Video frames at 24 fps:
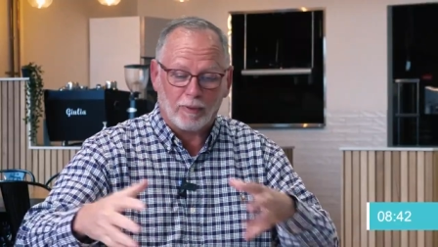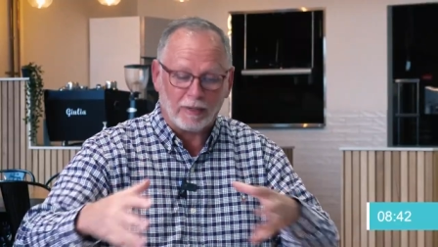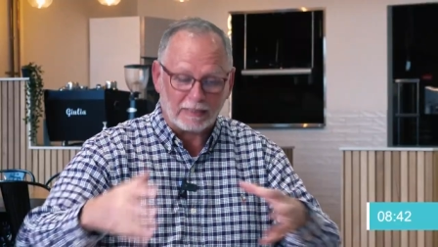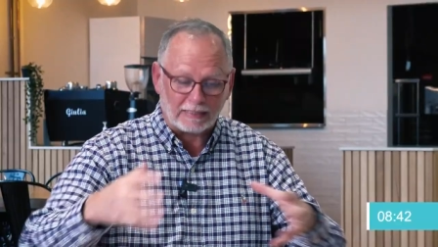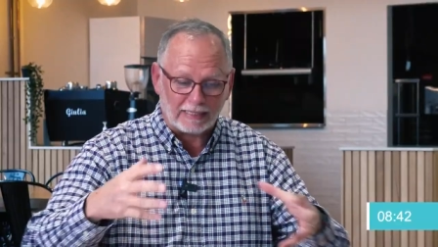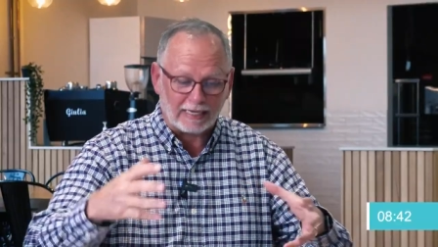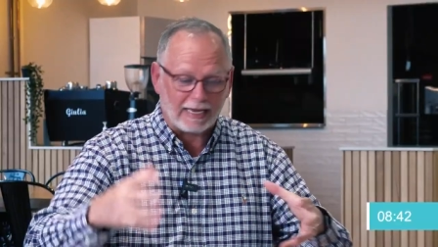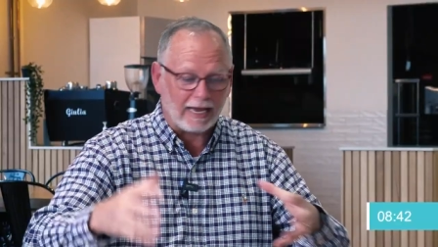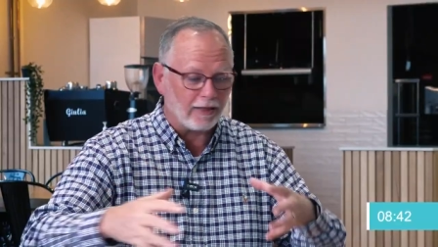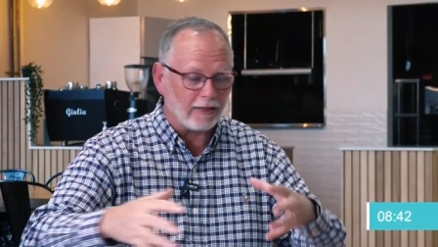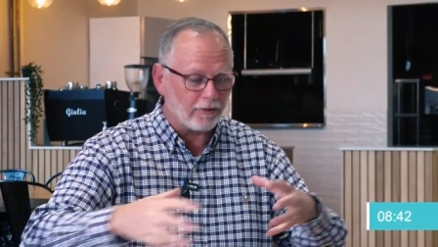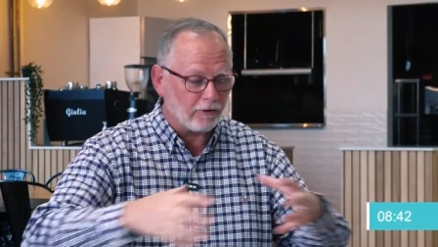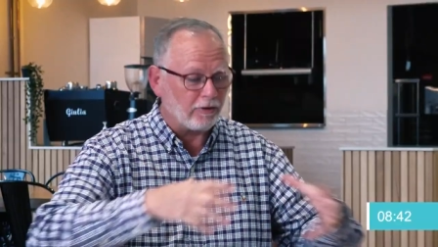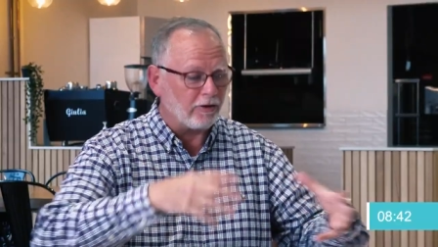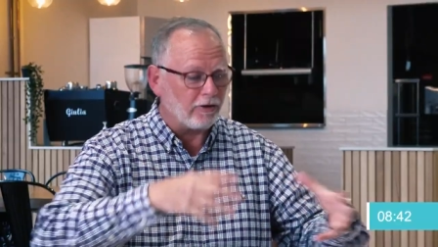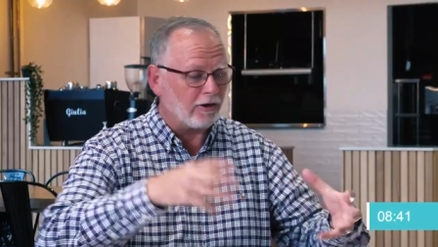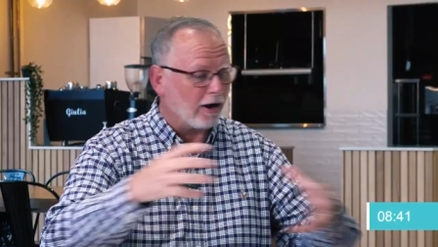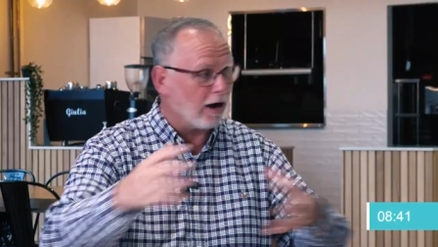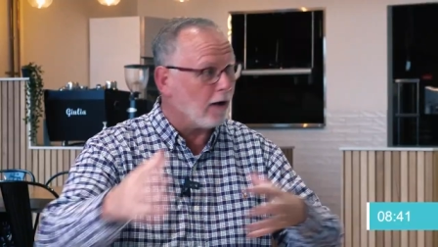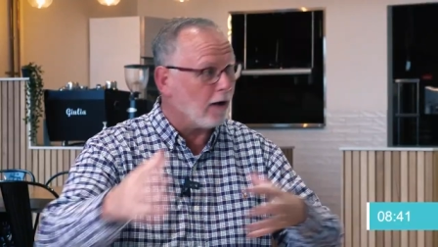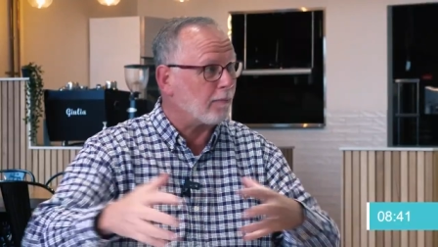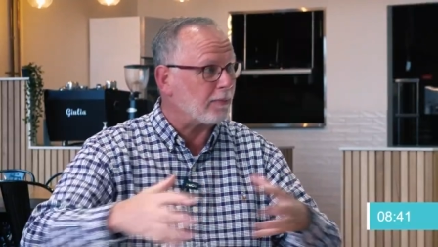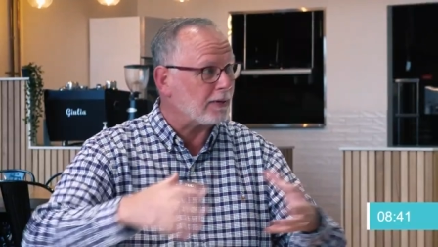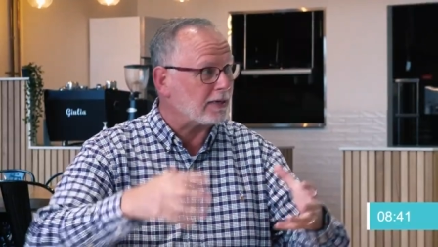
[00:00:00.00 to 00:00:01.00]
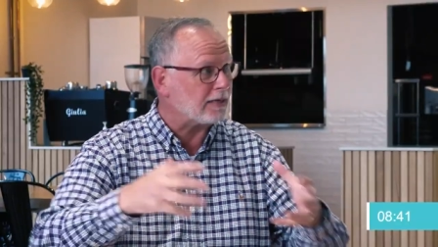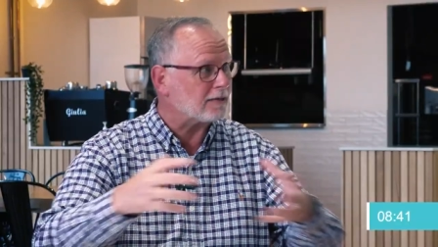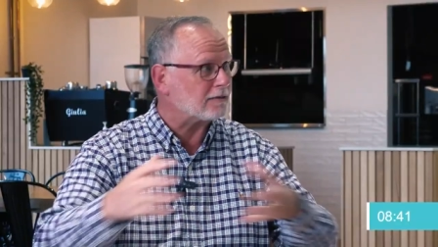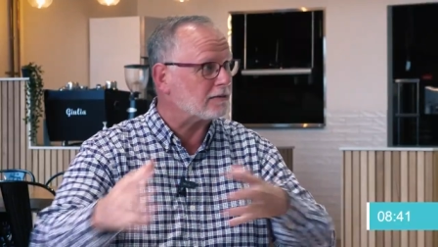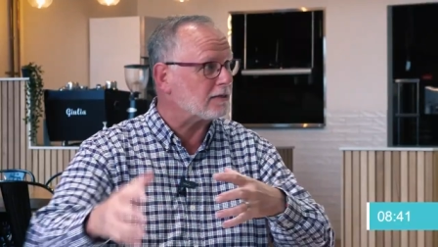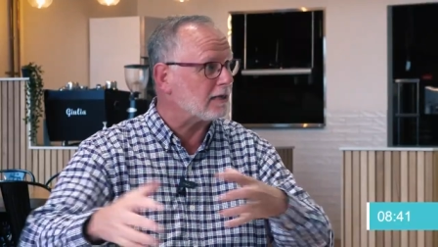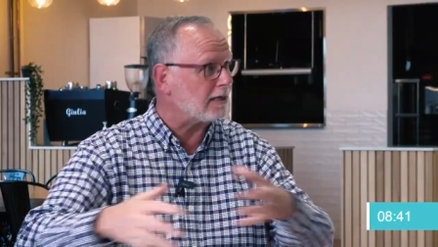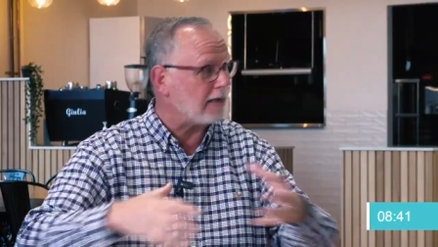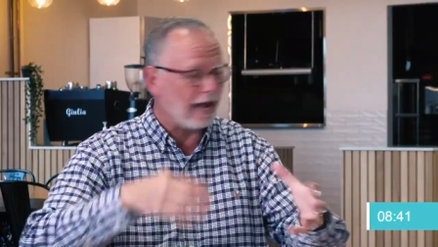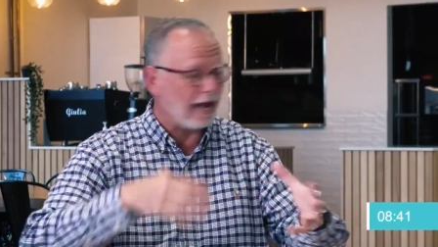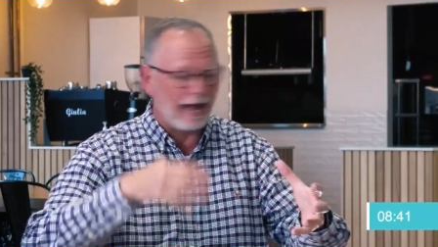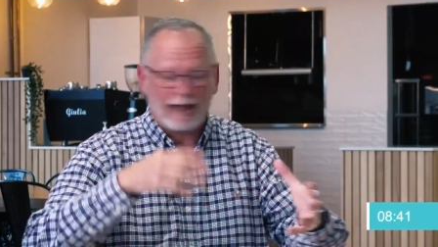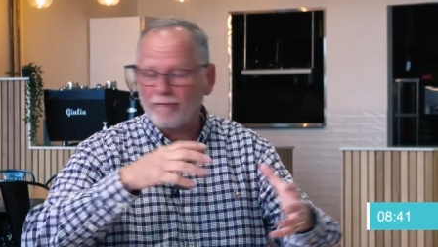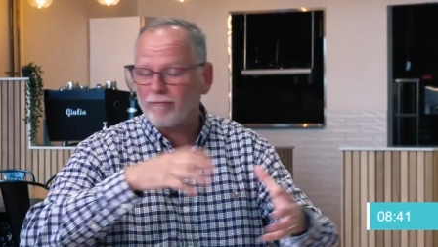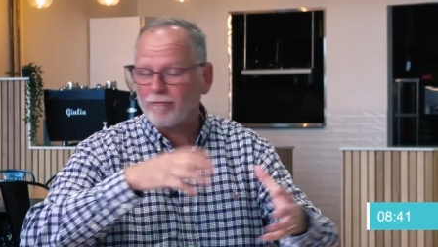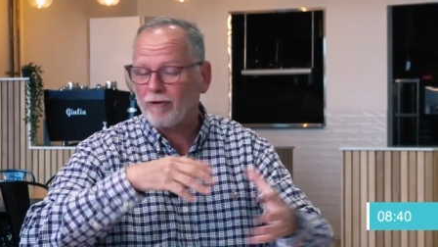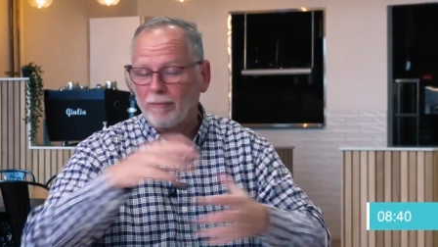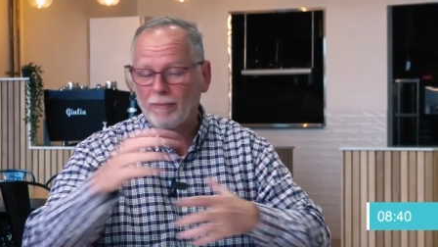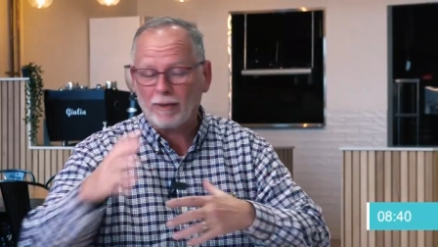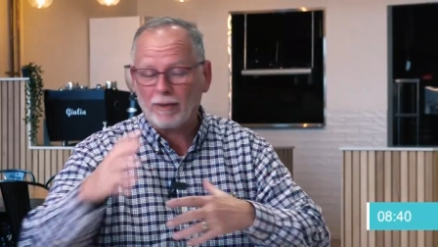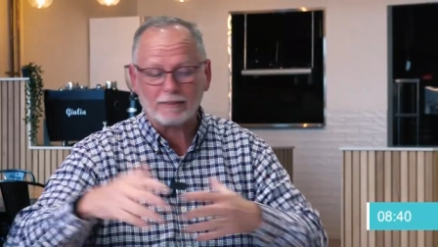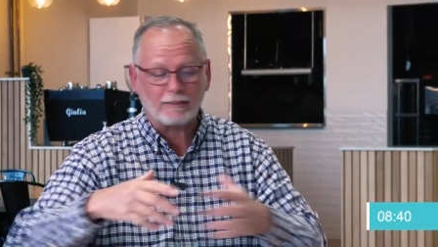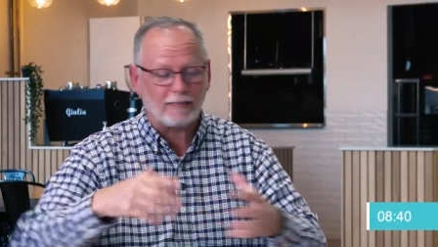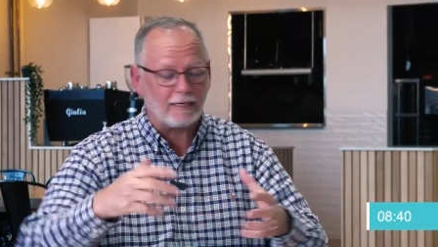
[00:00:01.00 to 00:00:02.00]
put together and you're helping us
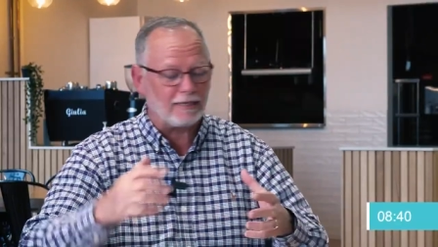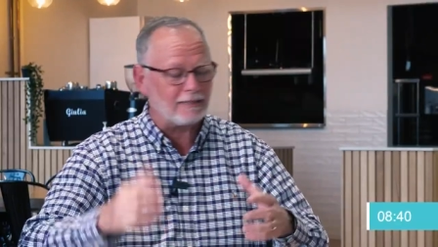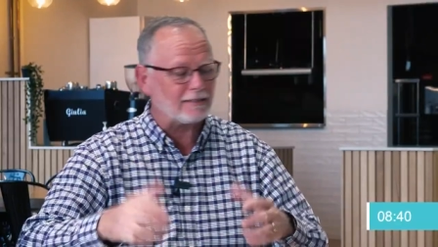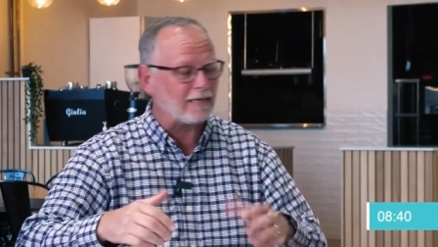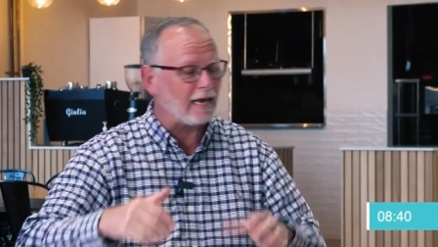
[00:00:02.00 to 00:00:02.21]
every month to